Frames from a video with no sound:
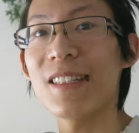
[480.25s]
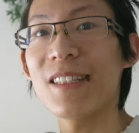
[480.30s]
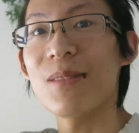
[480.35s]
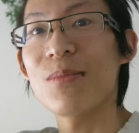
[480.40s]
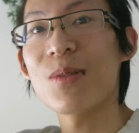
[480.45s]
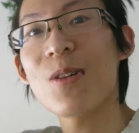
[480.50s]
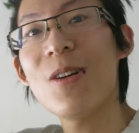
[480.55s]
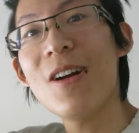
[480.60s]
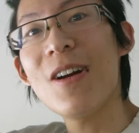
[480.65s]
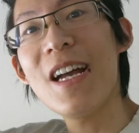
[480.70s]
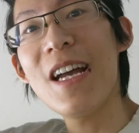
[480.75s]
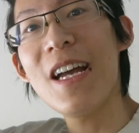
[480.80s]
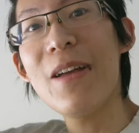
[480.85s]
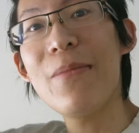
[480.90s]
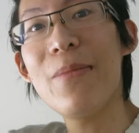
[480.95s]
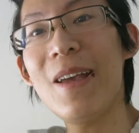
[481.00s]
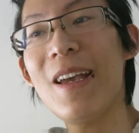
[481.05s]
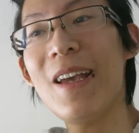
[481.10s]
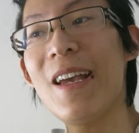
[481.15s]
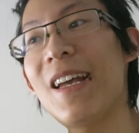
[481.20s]
and
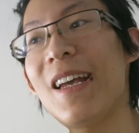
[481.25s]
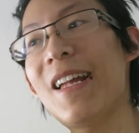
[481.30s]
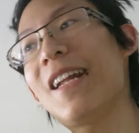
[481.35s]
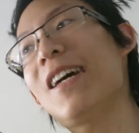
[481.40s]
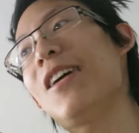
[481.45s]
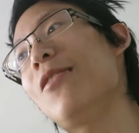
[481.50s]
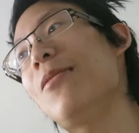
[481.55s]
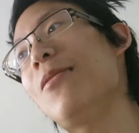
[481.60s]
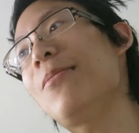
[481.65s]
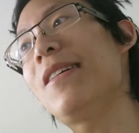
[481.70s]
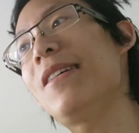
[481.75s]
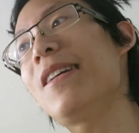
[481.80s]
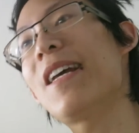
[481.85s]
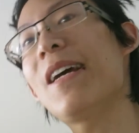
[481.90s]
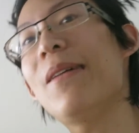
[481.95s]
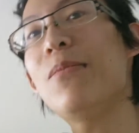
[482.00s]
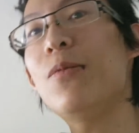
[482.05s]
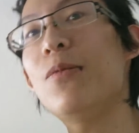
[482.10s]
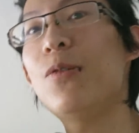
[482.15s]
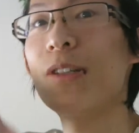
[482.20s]
subscribe and help me
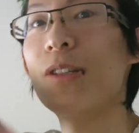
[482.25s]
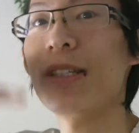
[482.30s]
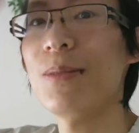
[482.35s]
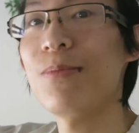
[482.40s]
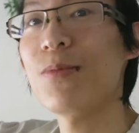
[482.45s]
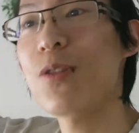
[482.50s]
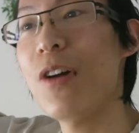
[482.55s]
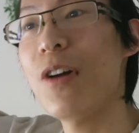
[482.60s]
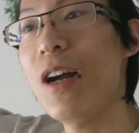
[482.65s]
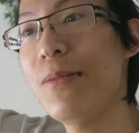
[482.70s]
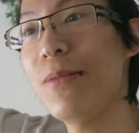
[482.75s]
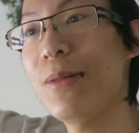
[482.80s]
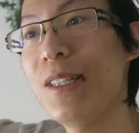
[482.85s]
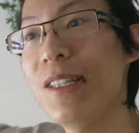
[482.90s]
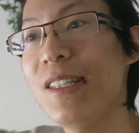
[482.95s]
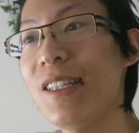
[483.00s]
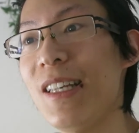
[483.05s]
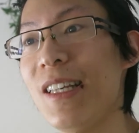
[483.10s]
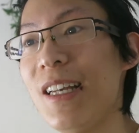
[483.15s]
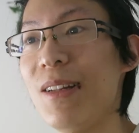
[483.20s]
get more
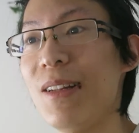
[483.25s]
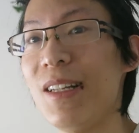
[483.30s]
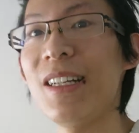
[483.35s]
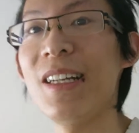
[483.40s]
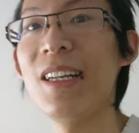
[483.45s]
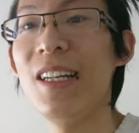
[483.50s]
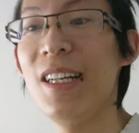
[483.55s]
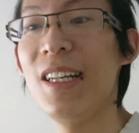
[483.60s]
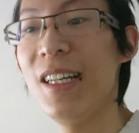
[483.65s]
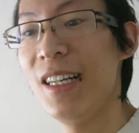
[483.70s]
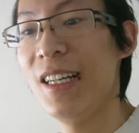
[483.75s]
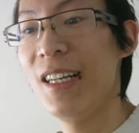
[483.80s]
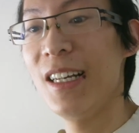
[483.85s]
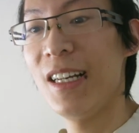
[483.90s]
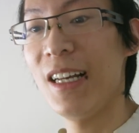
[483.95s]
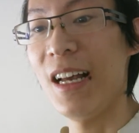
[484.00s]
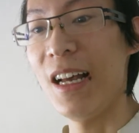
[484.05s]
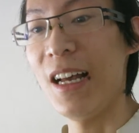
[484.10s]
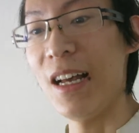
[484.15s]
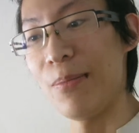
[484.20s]
subscribers and
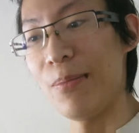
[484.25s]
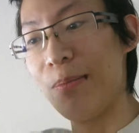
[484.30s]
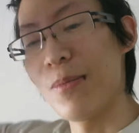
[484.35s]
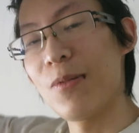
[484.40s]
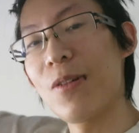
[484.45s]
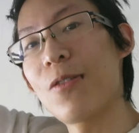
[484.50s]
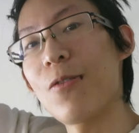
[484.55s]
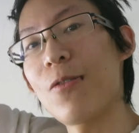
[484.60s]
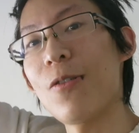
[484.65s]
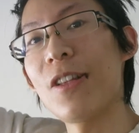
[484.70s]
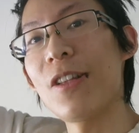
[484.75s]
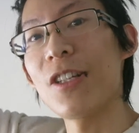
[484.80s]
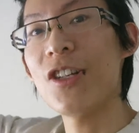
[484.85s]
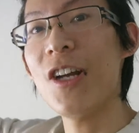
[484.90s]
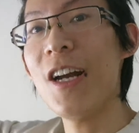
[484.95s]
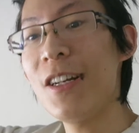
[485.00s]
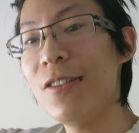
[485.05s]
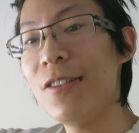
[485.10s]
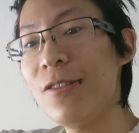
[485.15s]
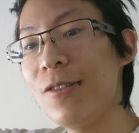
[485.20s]
grow the
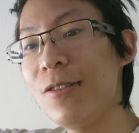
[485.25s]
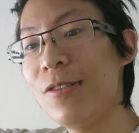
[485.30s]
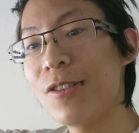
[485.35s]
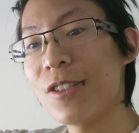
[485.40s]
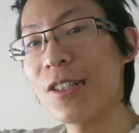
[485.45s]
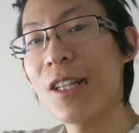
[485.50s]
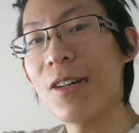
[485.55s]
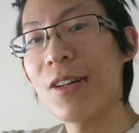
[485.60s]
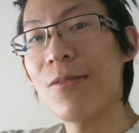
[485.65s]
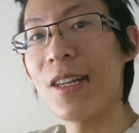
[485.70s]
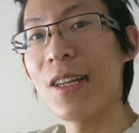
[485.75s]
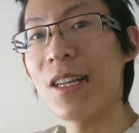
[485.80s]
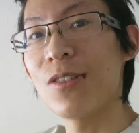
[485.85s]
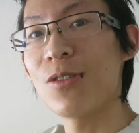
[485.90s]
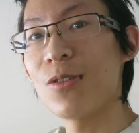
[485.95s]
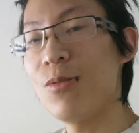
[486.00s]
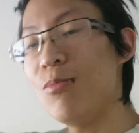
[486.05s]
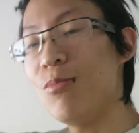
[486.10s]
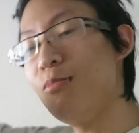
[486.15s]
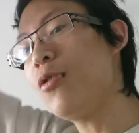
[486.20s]
channel so that we can
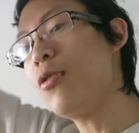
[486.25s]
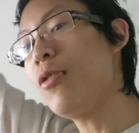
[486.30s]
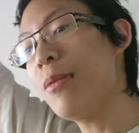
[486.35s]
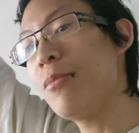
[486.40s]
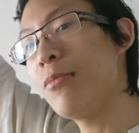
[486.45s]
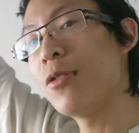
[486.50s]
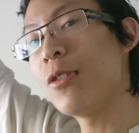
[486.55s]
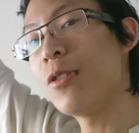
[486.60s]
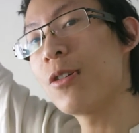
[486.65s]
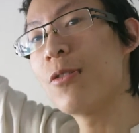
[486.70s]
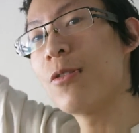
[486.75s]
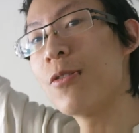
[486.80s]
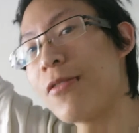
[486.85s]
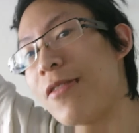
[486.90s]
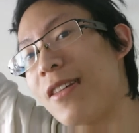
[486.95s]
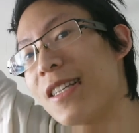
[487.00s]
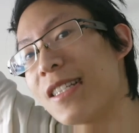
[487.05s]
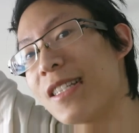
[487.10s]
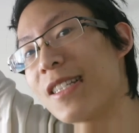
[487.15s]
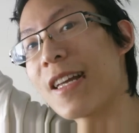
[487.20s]
do more and more cool
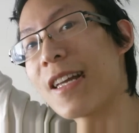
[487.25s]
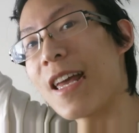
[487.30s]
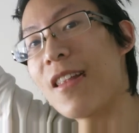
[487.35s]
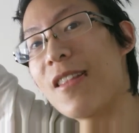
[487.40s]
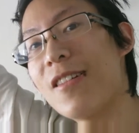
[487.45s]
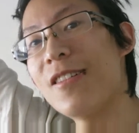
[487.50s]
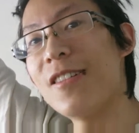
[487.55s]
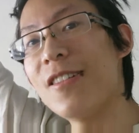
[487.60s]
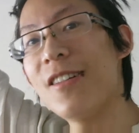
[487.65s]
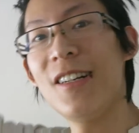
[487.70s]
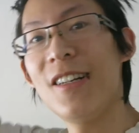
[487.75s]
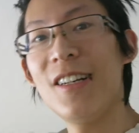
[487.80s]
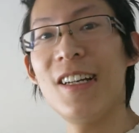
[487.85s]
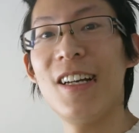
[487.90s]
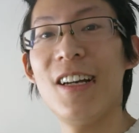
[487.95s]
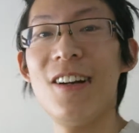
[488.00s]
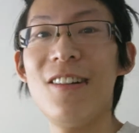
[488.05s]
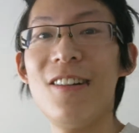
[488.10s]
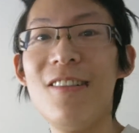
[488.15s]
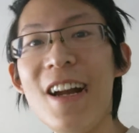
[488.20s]
things together.
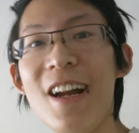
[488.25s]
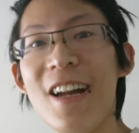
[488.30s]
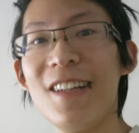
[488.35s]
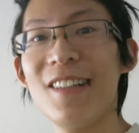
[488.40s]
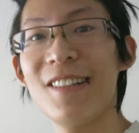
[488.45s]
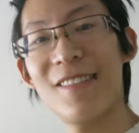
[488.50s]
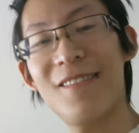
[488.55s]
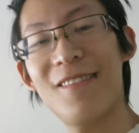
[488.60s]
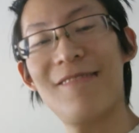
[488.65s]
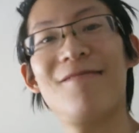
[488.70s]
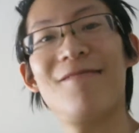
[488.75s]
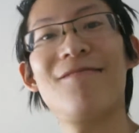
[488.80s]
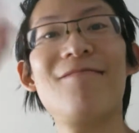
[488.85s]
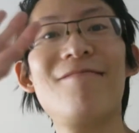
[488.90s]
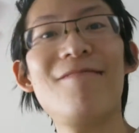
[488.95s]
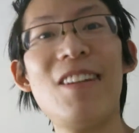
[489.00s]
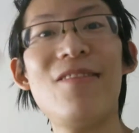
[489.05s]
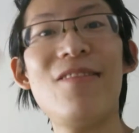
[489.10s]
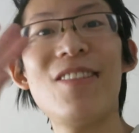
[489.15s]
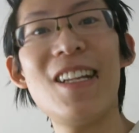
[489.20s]
Alright,
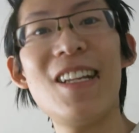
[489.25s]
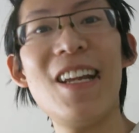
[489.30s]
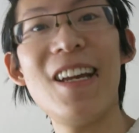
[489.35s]
have a good